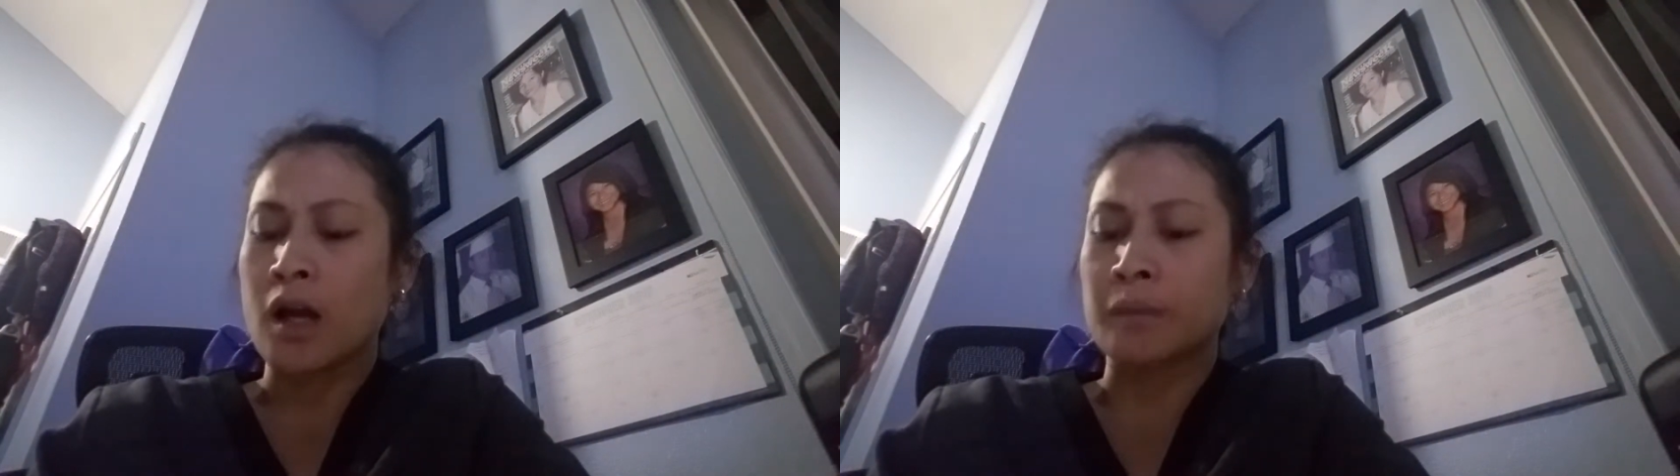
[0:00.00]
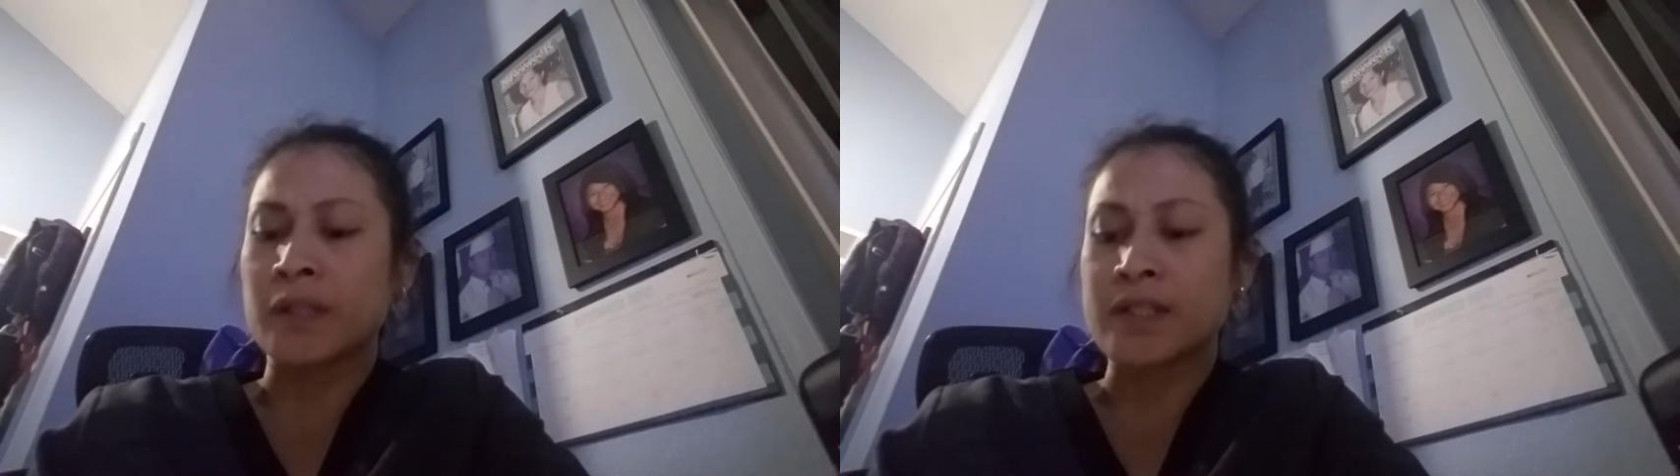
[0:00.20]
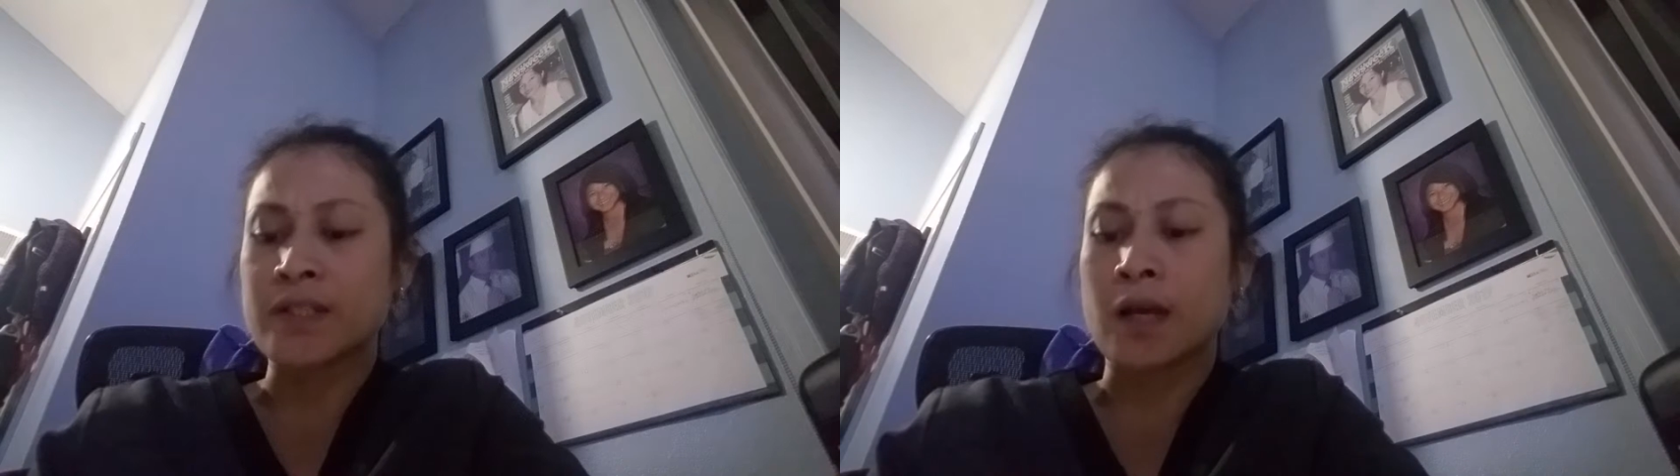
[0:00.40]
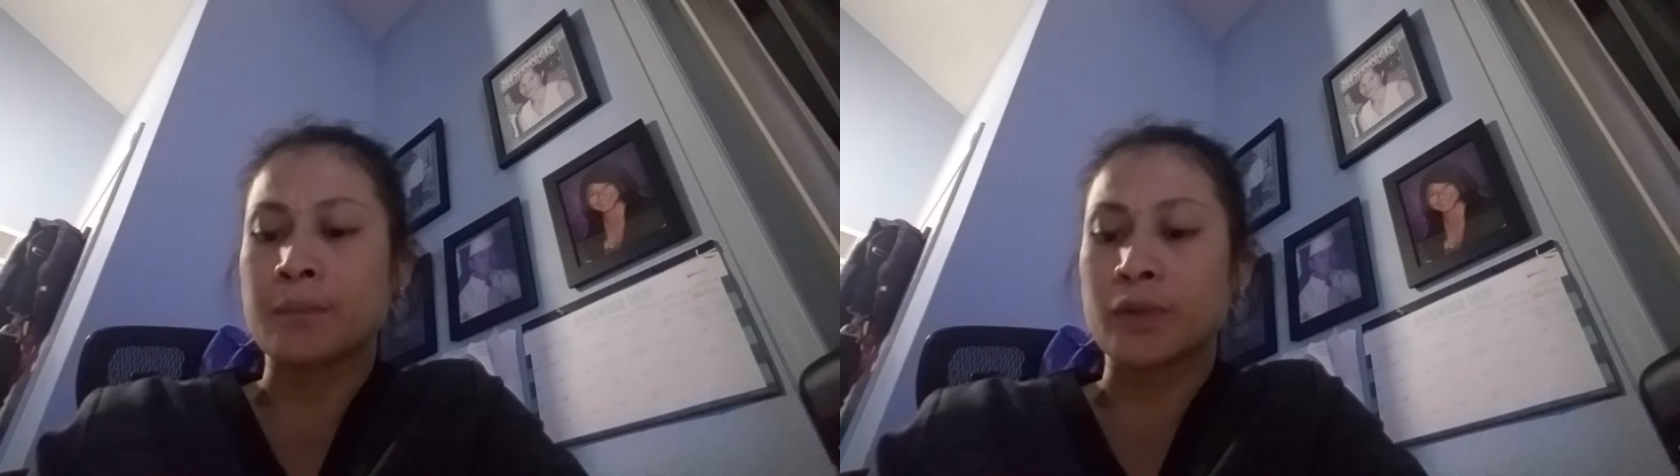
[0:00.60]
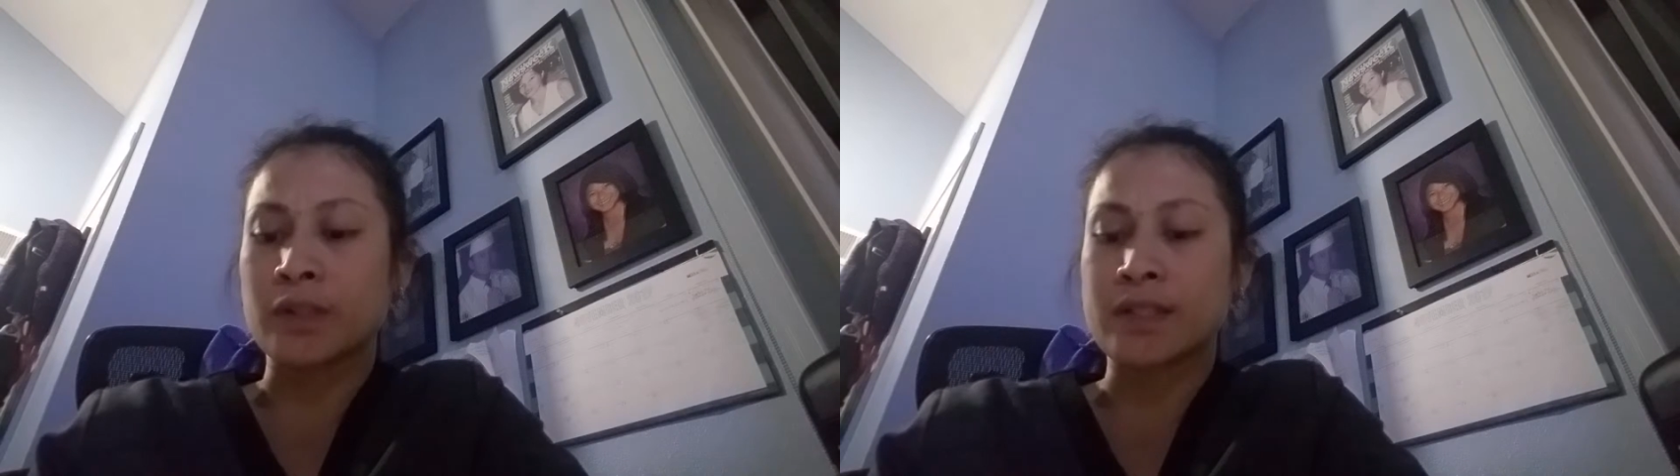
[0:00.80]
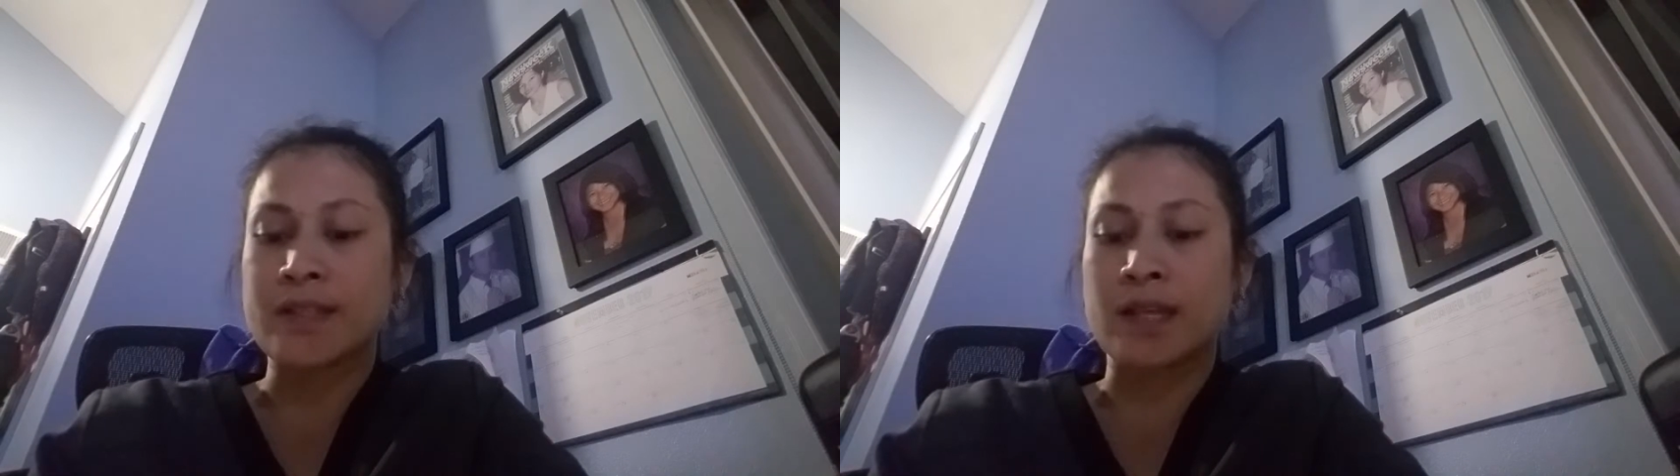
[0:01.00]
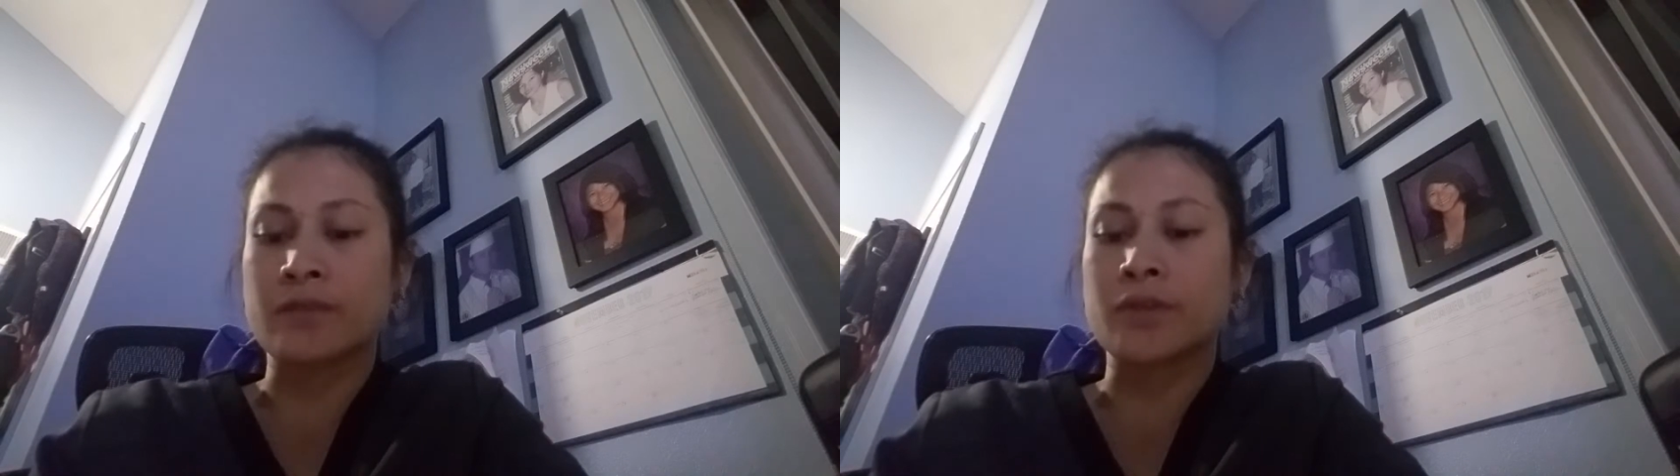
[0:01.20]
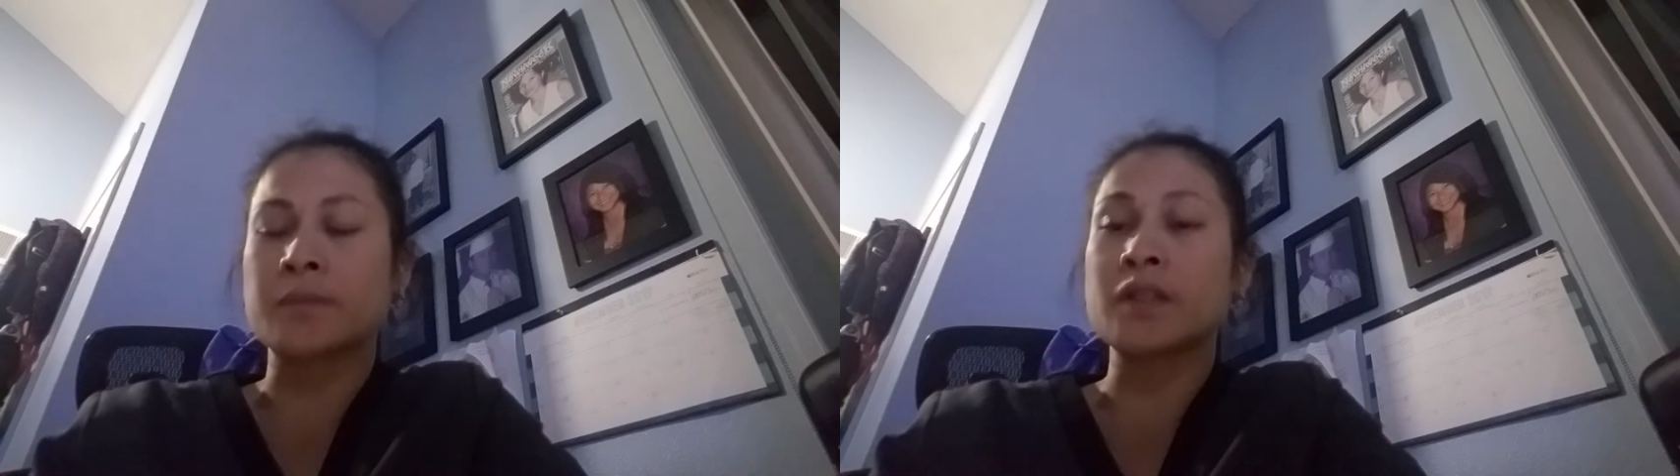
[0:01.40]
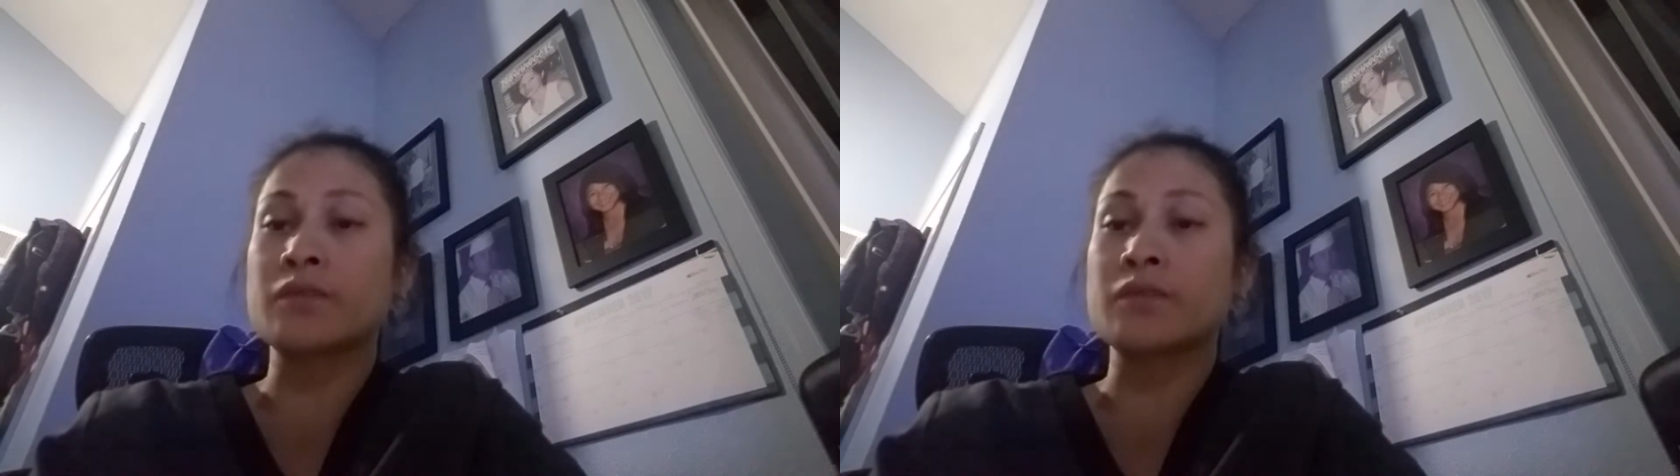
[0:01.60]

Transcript: a blood sample that's taken from the